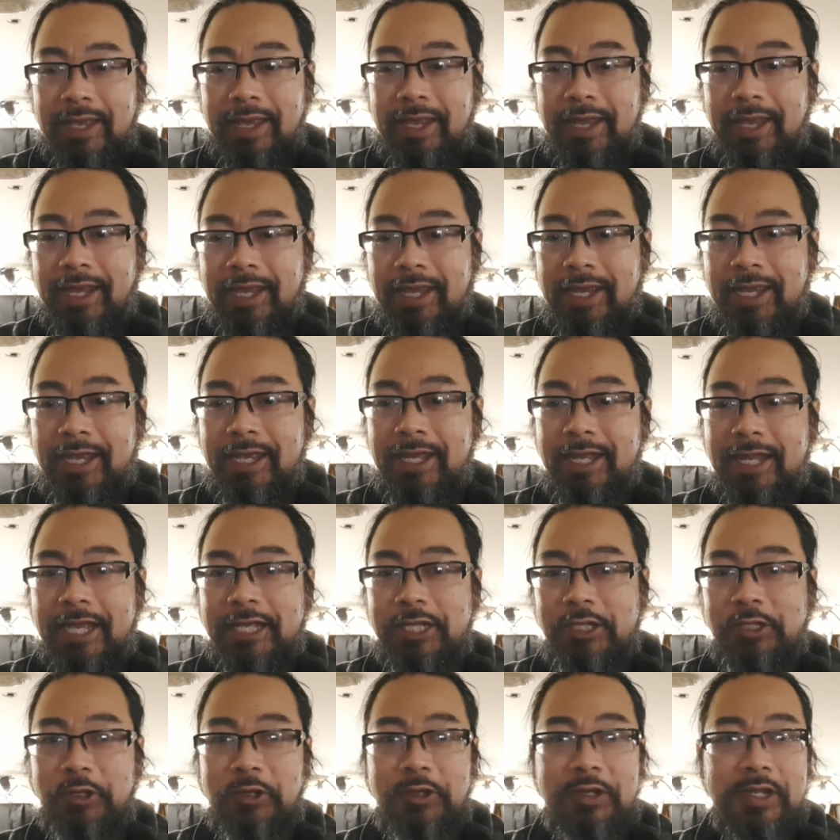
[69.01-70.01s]
And
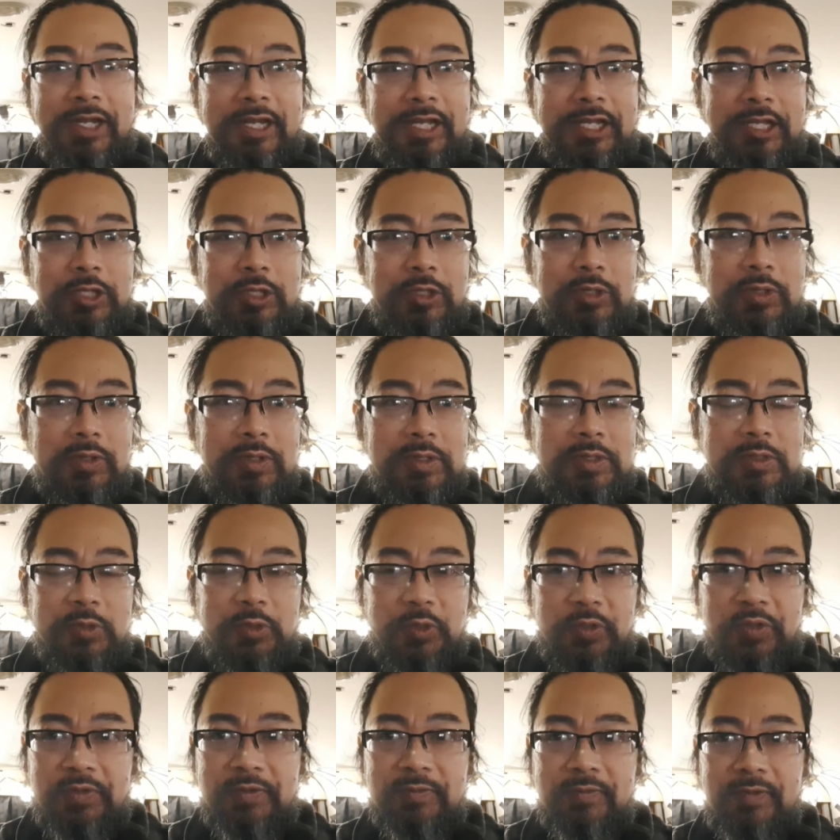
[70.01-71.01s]
I turned it into
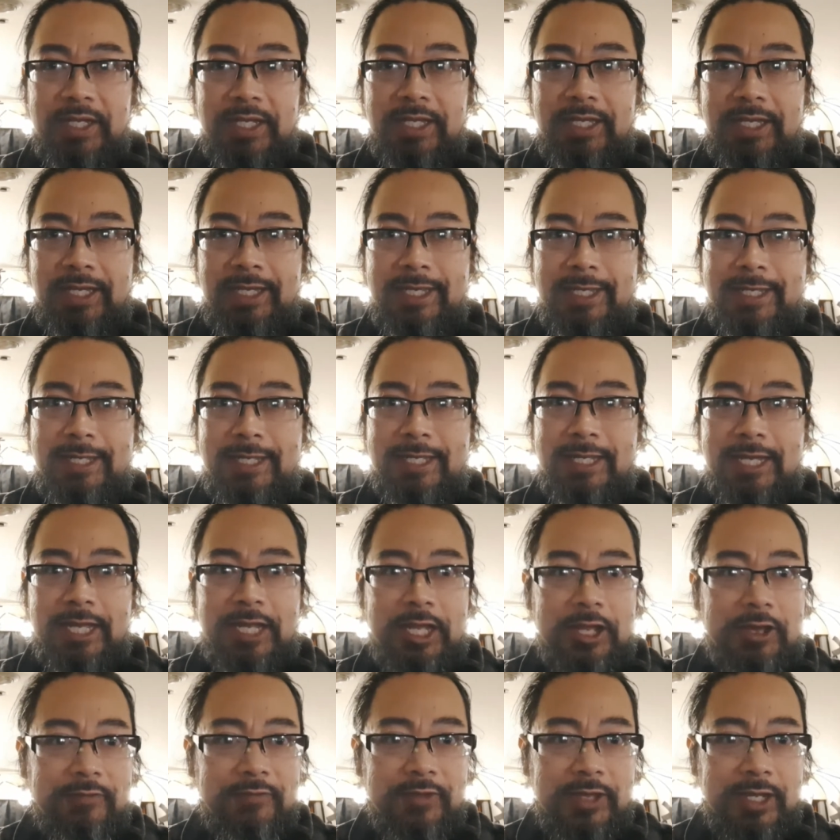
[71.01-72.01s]
sort of like an,
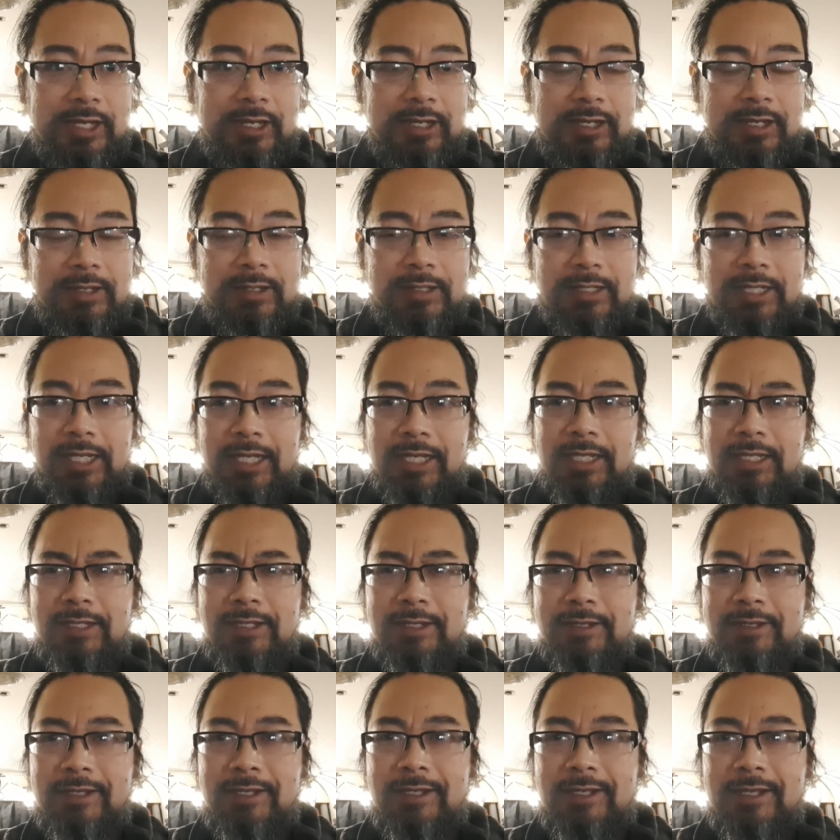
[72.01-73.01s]
an oven, like
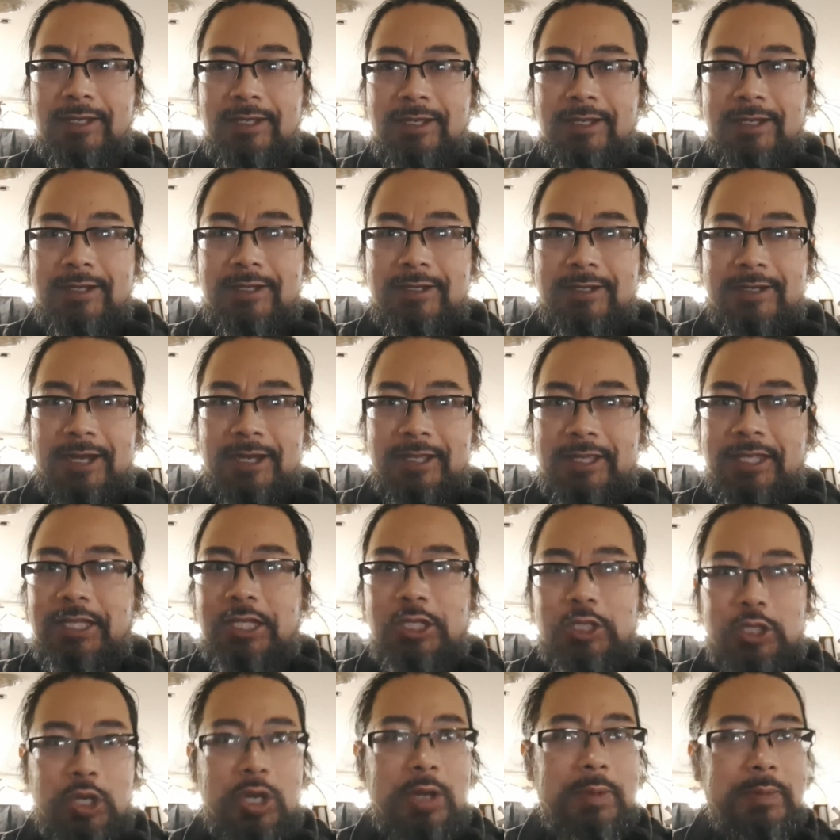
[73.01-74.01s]
a, I think
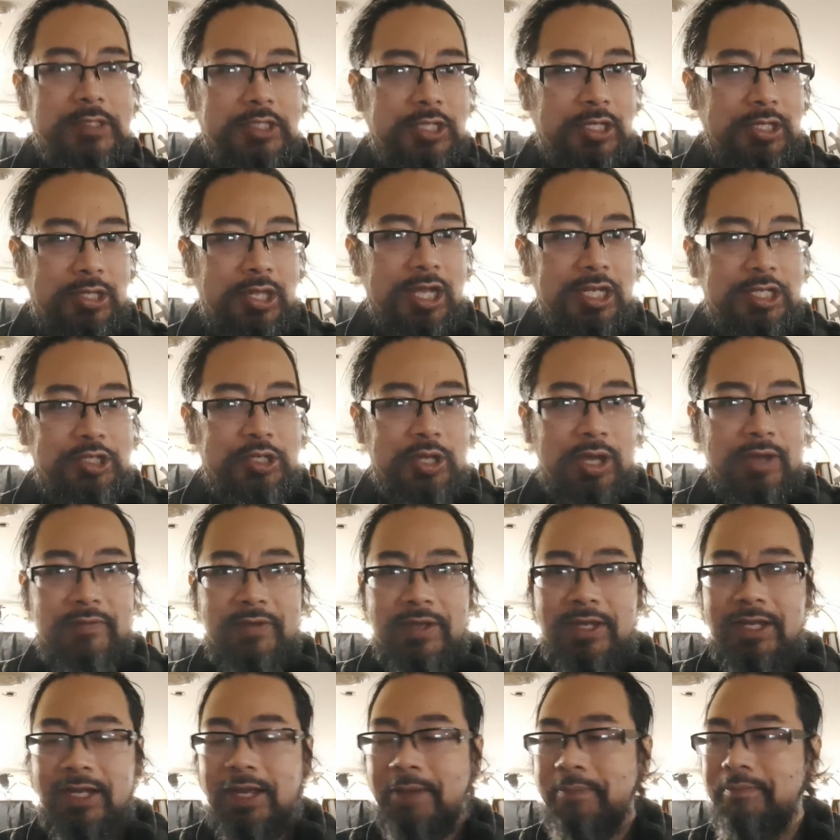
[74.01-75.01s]
the term is a Dutch
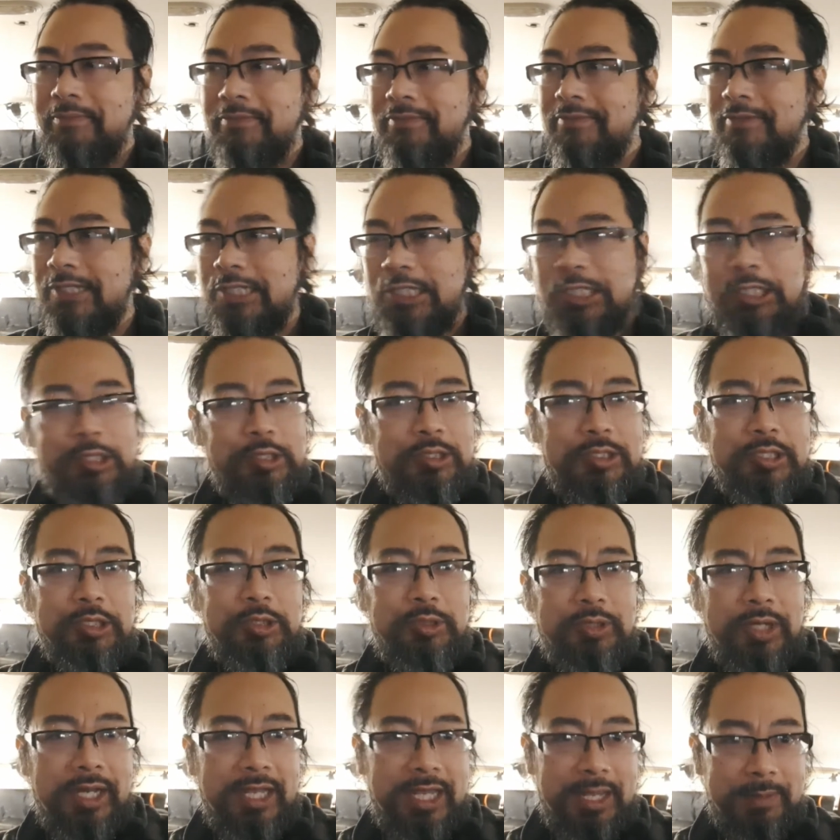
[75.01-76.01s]
oven. I'm still
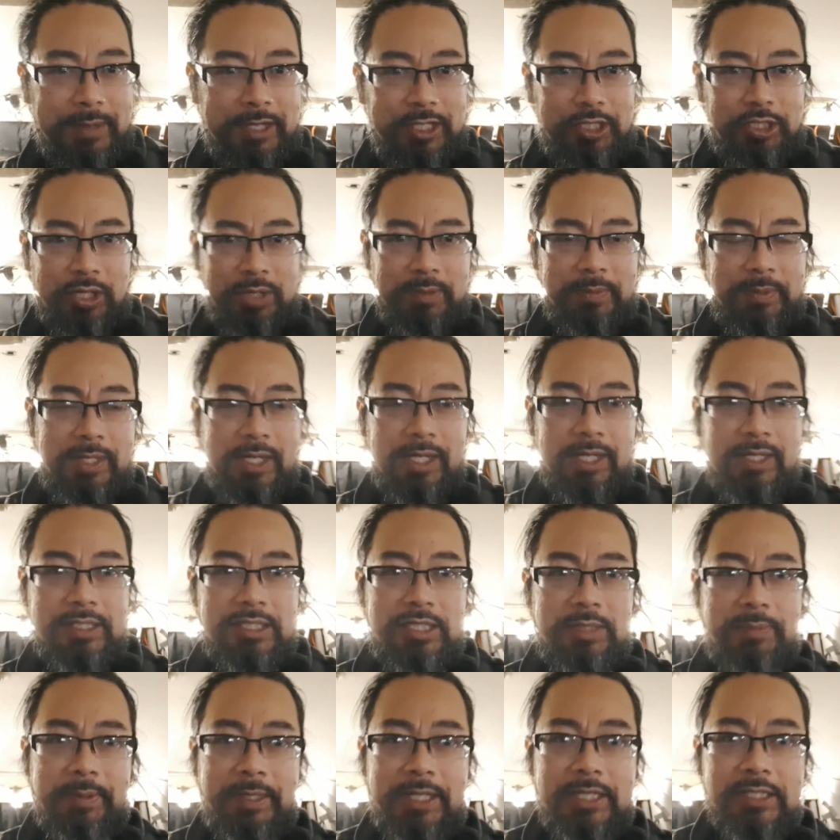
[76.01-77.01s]
trying to get my
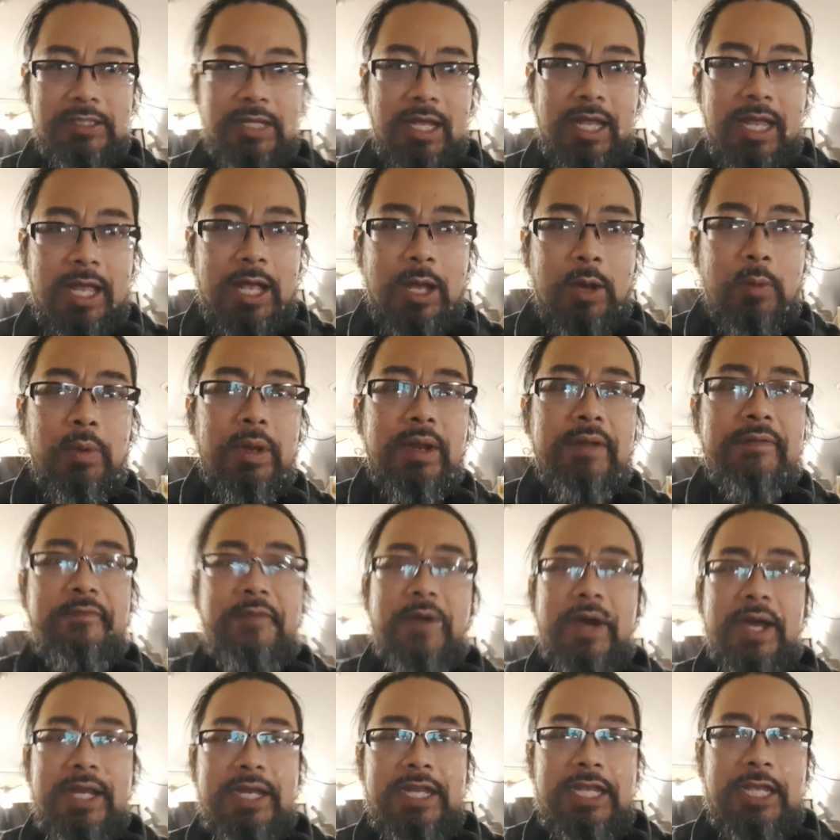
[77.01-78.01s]
terminology because what I'm
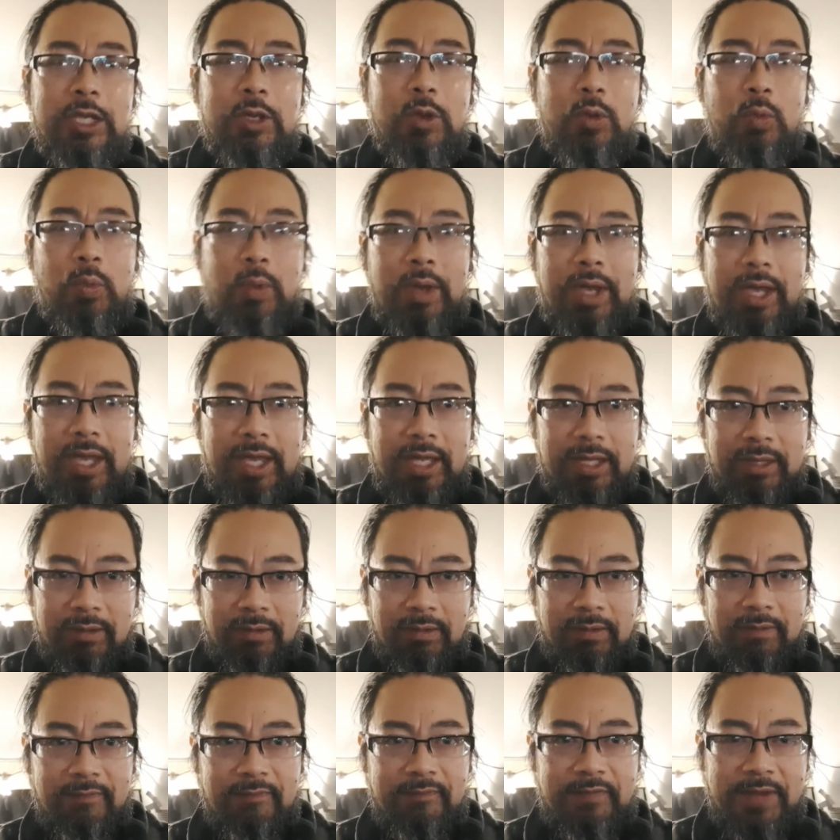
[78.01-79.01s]
finding with
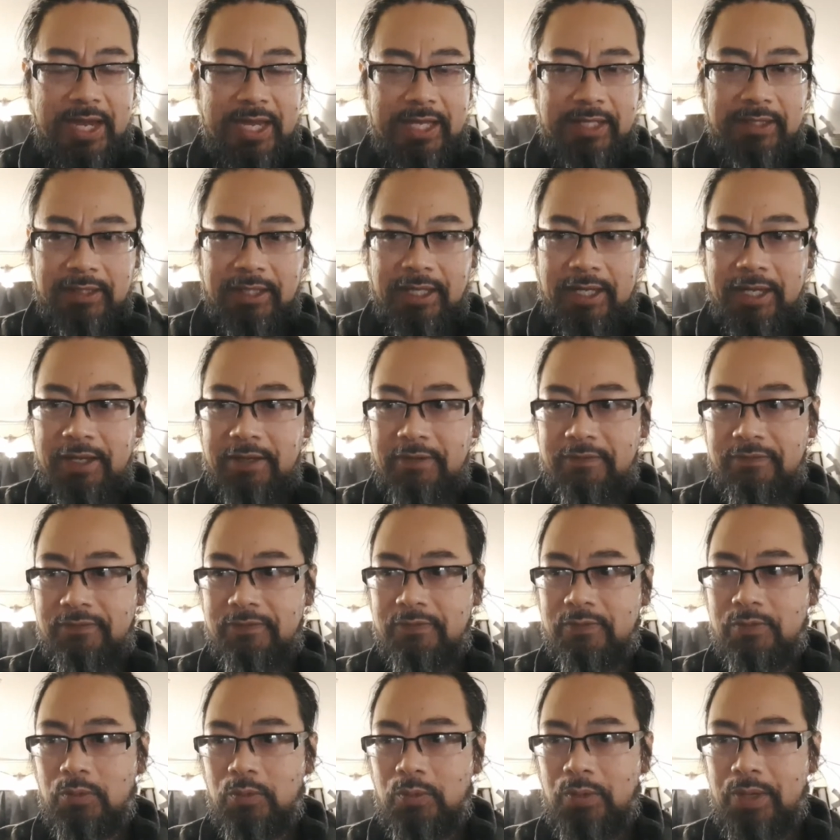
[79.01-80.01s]
van life,
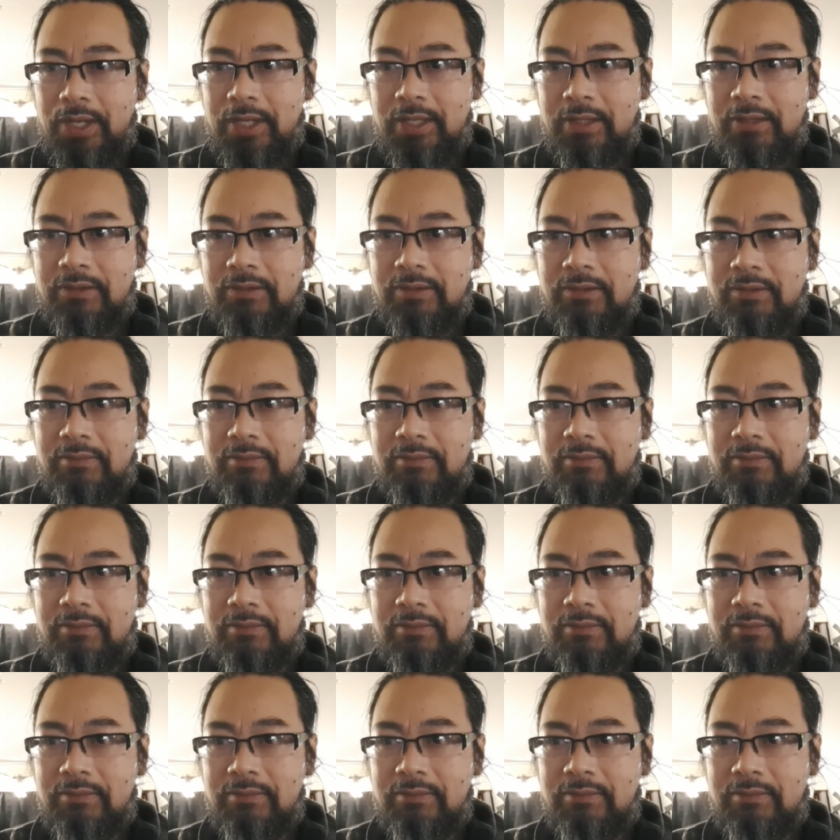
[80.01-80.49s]
with